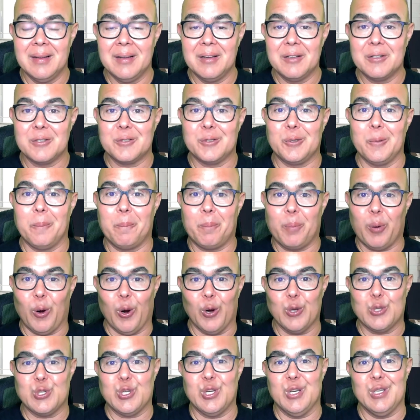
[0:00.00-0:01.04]
to
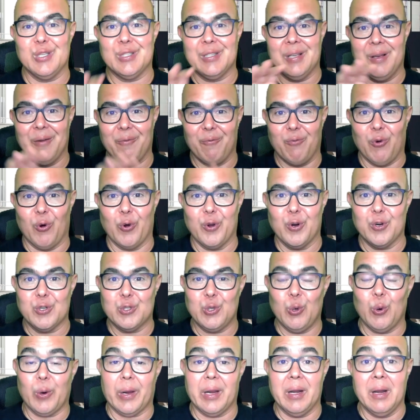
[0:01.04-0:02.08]
purchase VOYR
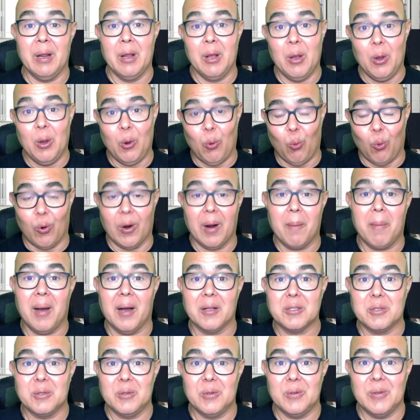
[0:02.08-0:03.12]
token. We're about
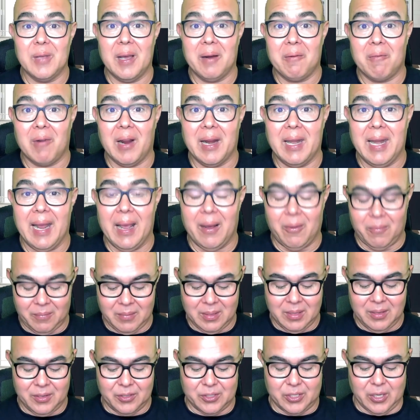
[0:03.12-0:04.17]
to do that right now.
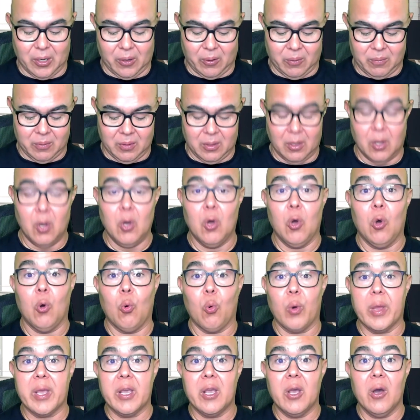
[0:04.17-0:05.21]
So
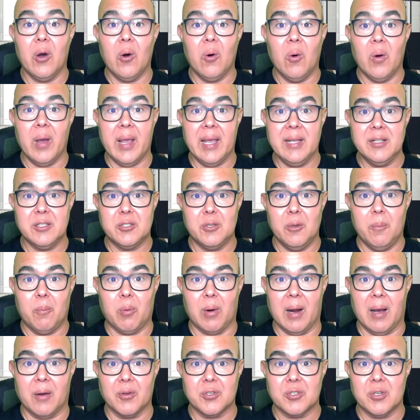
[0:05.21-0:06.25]
we go into
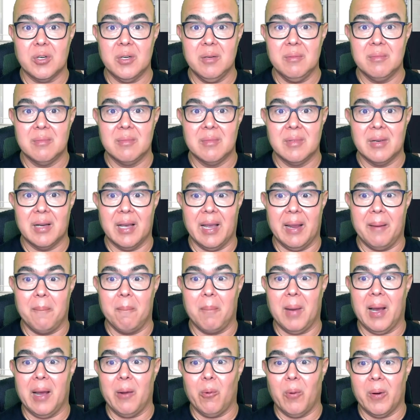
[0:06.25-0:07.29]
browser, and
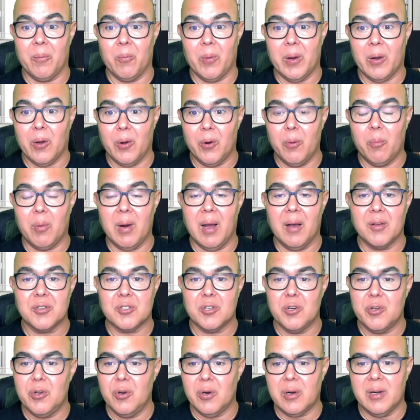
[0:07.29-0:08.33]
when we go to
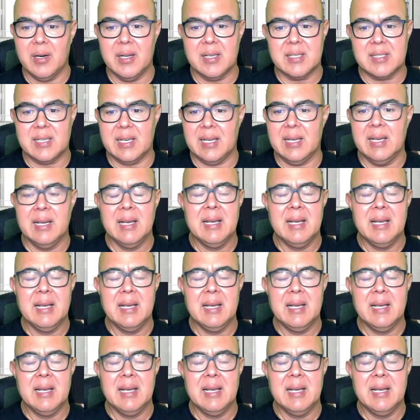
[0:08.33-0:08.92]
browser, you're gonna see